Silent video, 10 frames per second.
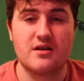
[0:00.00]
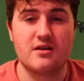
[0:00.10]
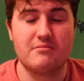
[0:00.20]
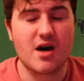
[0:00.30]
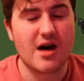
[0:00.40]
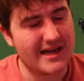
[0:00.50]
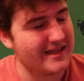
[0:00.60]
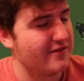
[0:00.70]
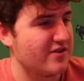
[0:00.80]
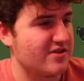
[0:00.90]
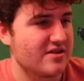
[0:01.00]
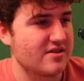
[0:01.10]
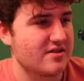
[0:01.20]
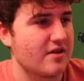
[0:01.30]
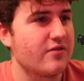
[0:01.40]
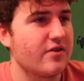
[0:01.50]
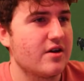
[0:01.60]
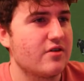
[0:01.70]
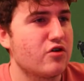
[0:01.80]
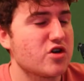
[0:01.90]
Magnificent stuff.
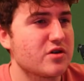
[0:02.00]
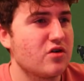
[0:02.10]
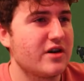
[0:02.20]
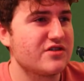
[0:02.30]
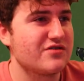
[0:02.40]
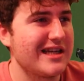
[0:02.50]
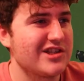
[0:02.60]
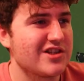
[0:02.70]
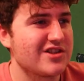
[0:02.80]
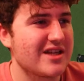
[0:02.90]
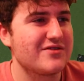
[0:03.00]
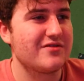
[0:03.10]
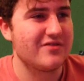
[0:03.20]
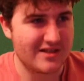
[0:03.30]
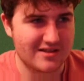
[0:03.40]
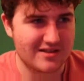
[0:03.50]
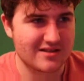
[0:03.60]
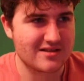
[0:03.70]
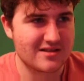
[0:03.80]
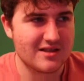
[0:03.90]
Ross Mccrorie's Rangers have defeated us.